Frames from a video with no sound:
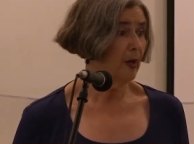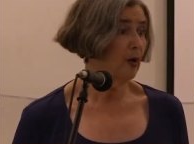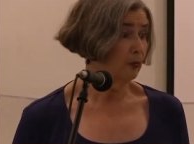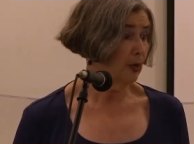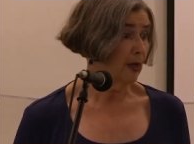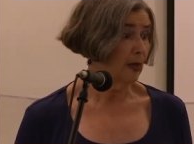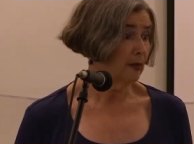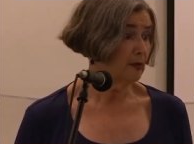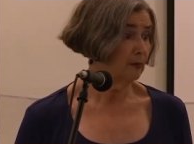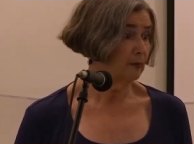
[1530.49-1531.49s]
on
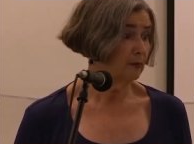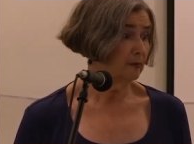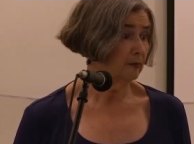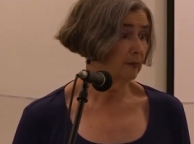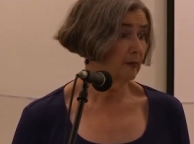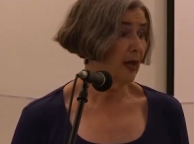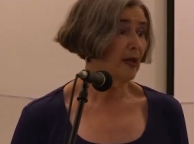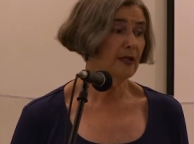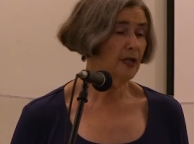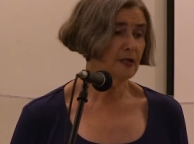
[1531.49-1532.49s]
that.
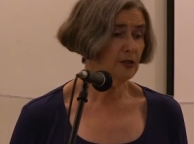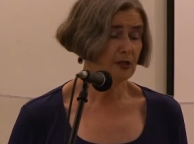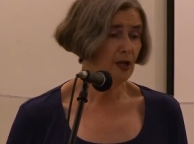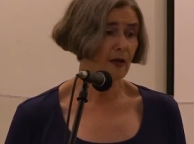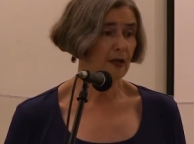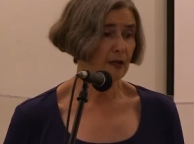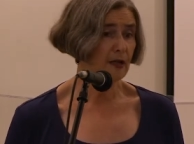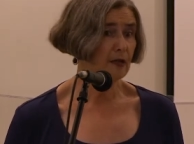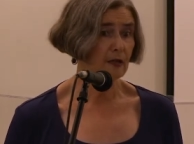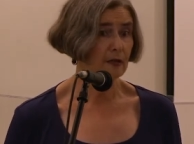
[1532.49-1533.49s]
Now, that's not in
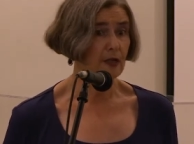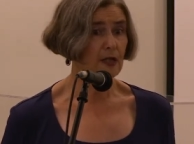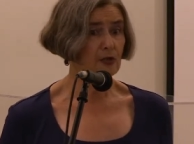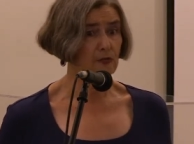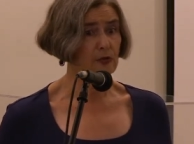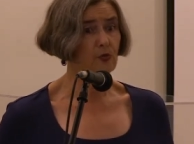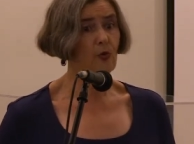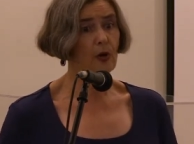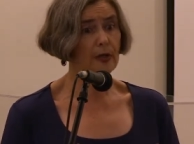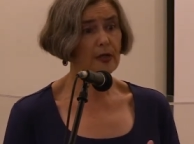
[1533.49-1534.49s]
any of the histories.
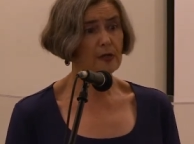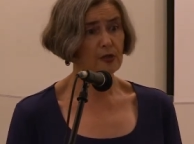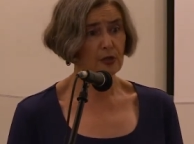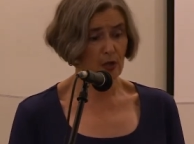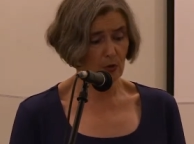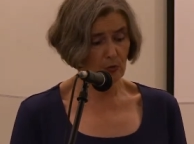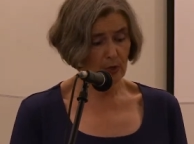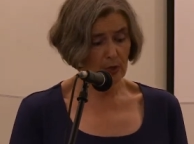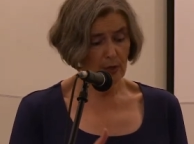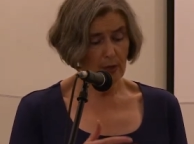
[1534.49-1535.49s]
What is, though,
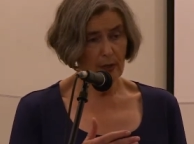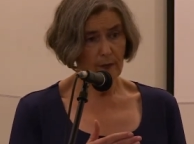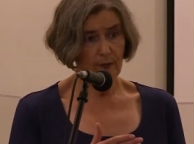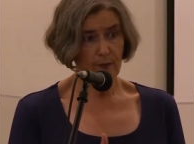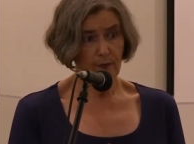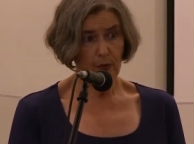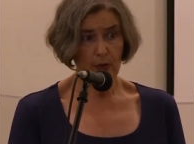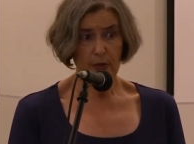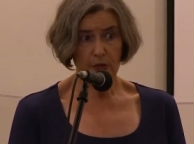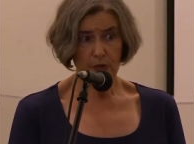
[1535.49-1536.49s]
for
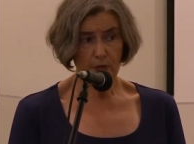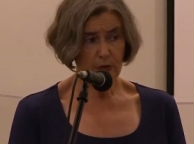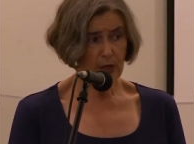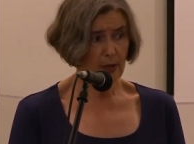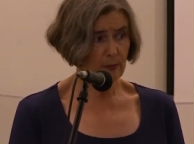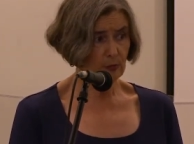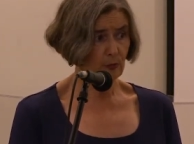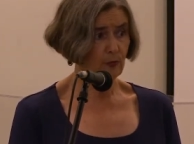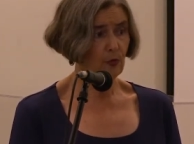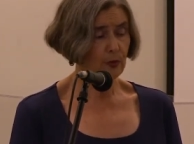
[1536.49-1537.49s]
at least two times
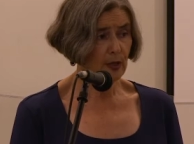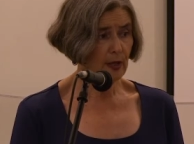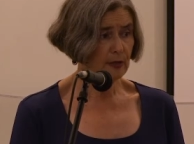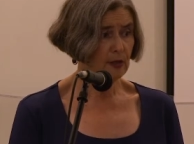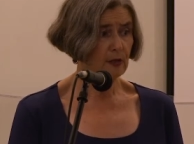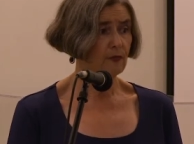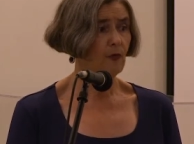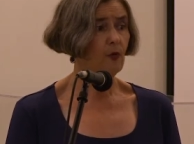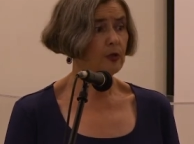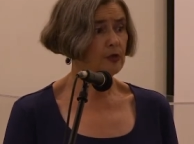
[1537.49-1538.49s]
before the
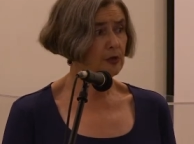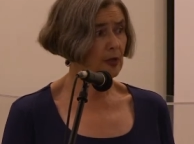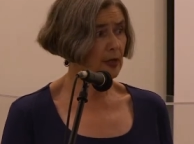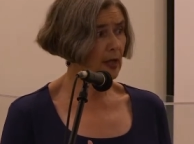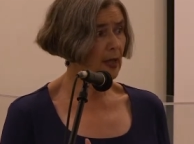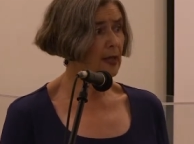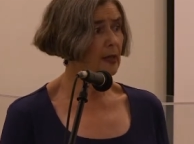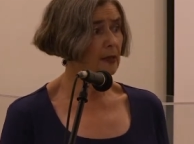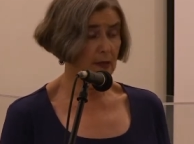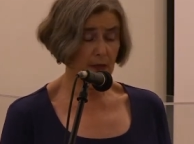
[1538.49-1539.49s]
1940s, they
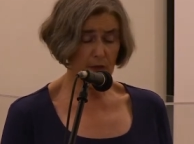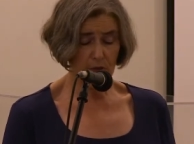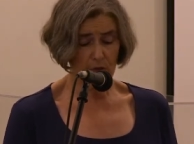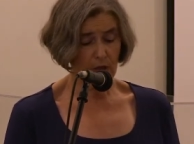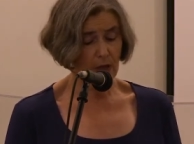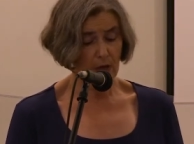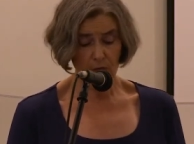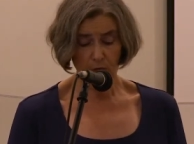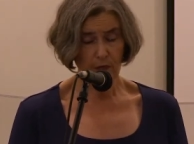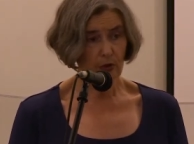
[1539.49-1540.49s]
had, and this is a
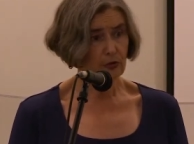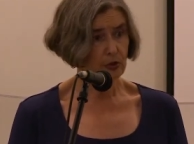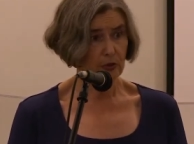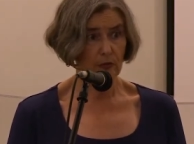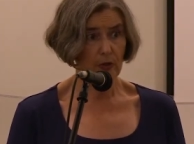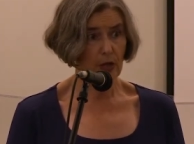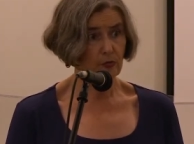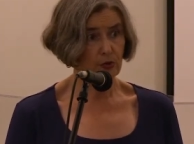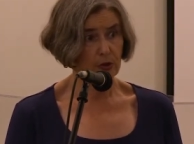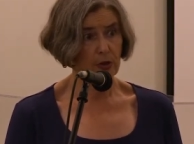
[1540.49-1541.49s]
controversial
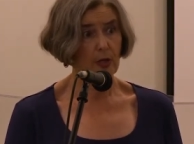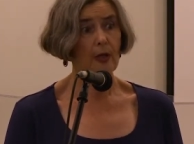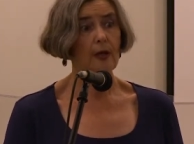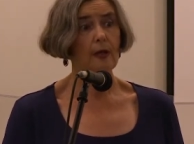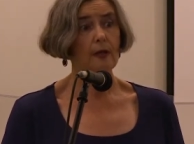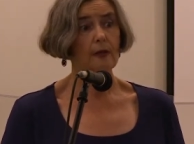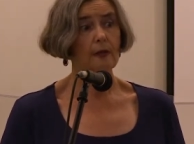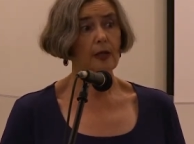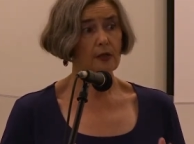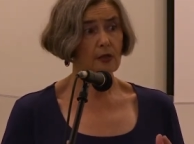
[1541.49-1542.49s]
notion,
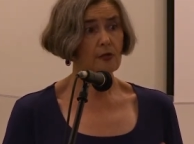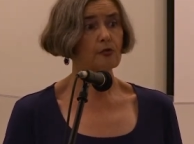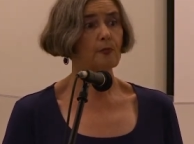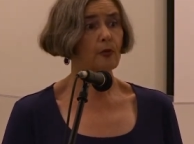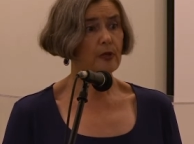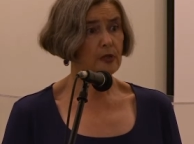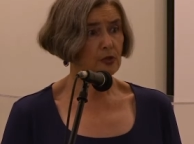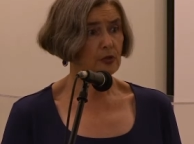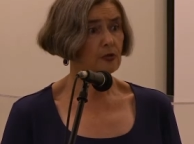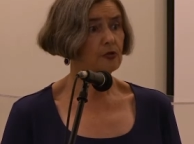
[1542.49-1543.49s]
they used
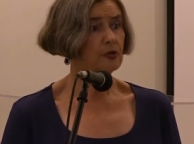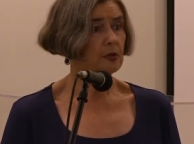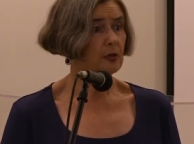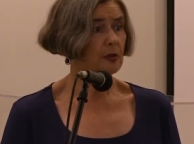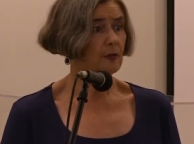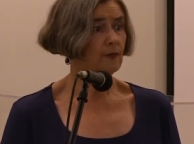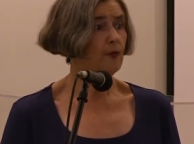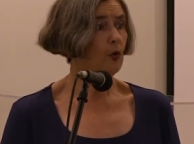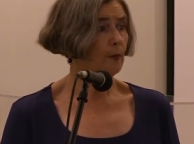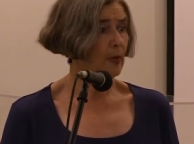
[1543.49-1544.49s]
prisoners
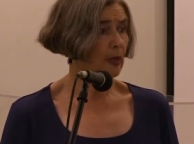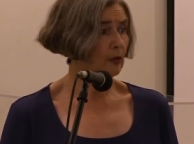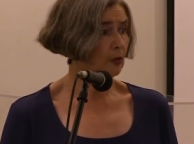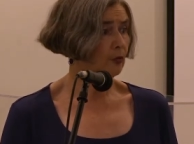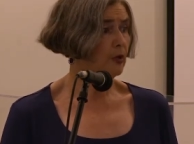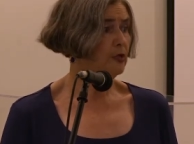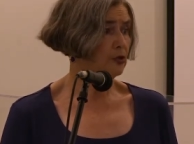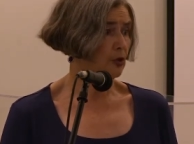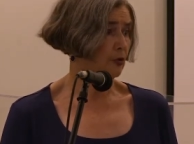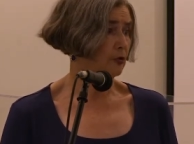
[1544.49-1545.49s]
for medical
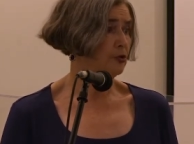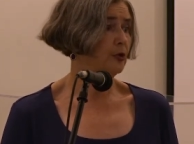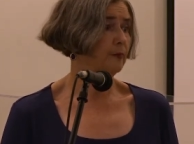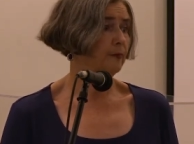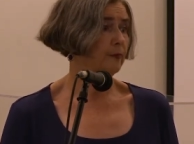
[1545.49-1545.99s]
research.